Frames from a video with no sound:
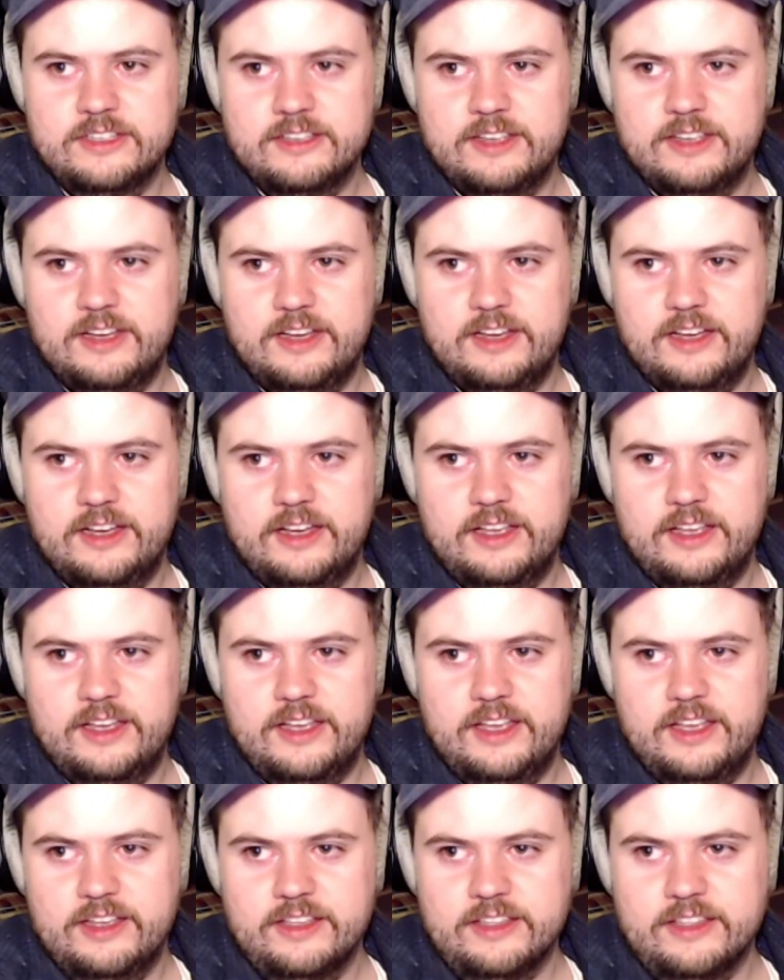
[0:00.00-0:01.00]

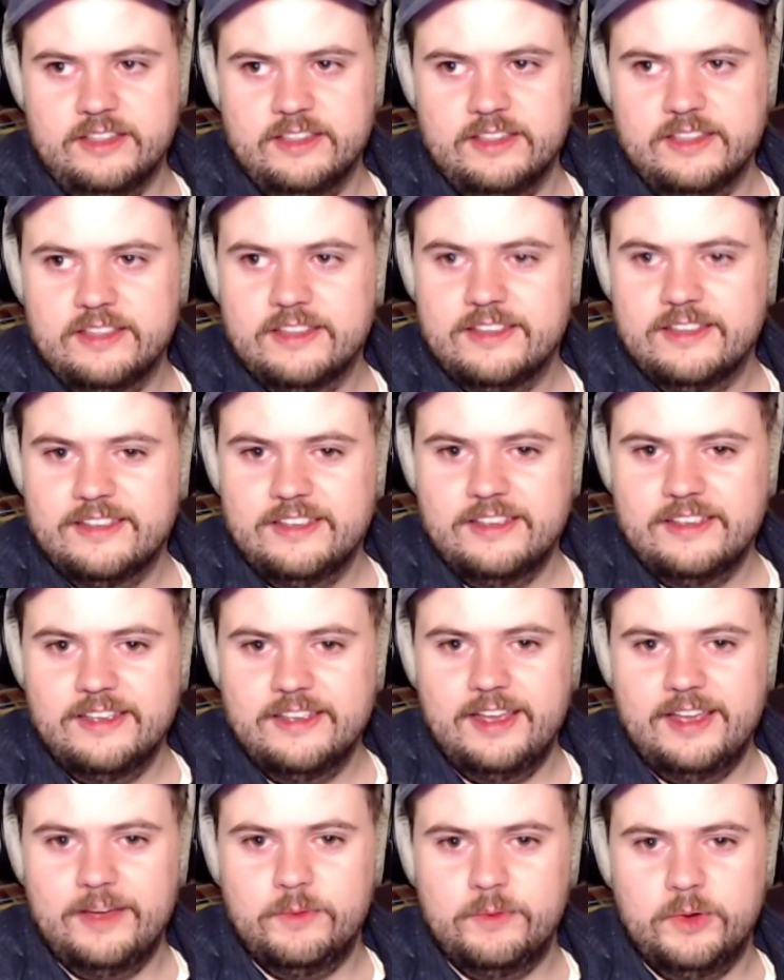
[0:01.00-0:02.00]
And
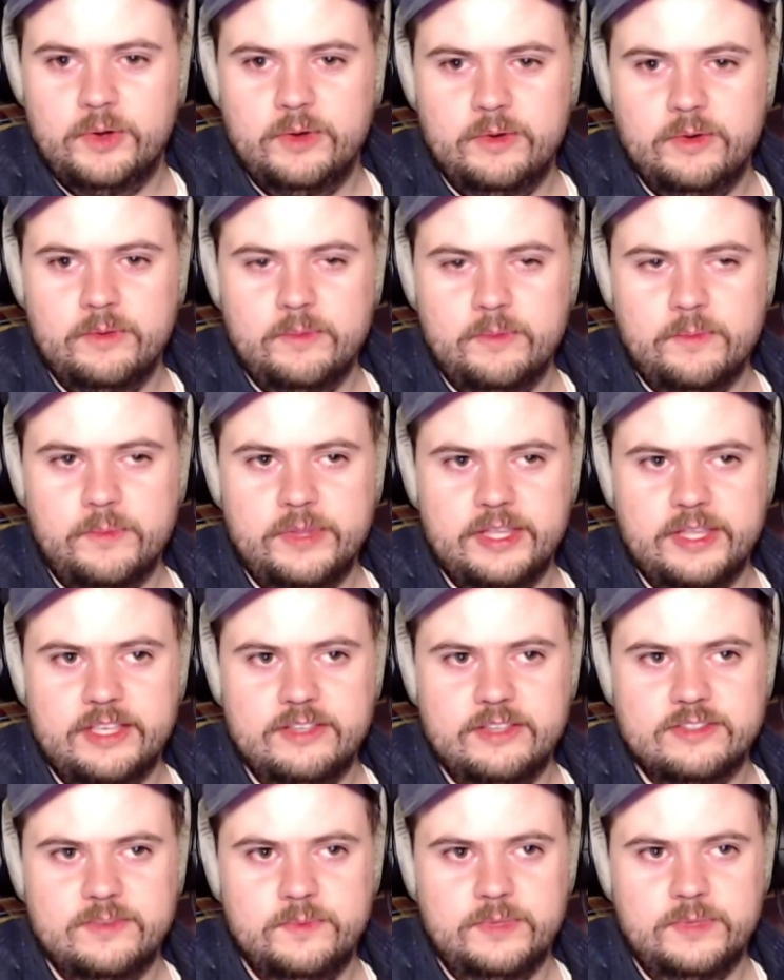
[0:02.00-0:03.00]
we'll play
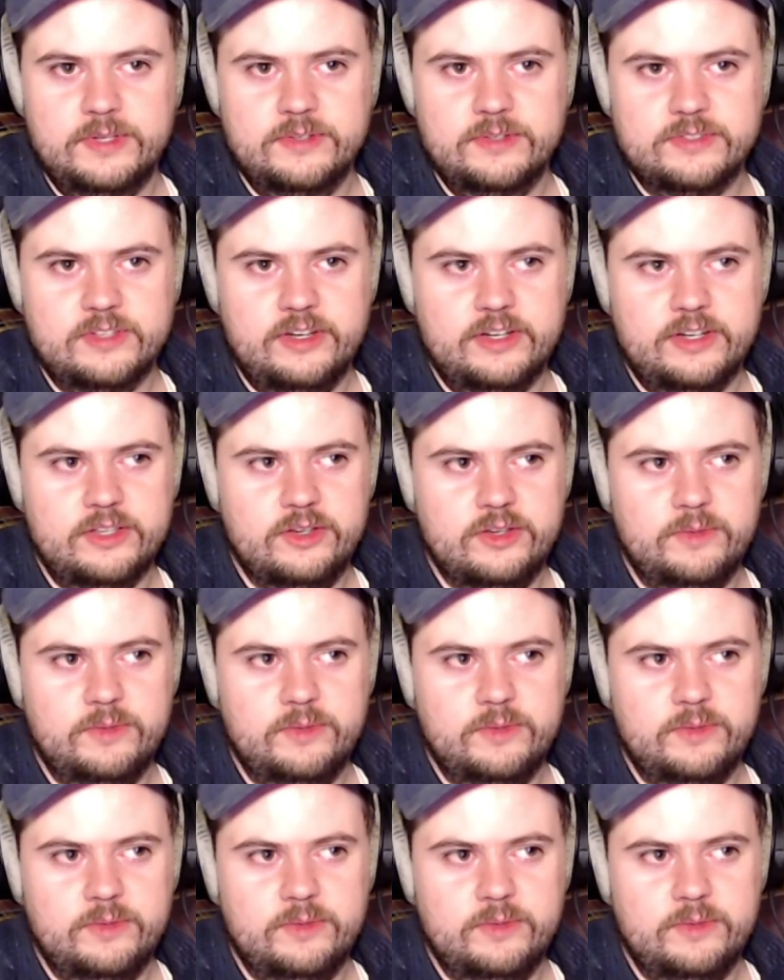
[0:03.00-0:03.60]
you some Beatles audio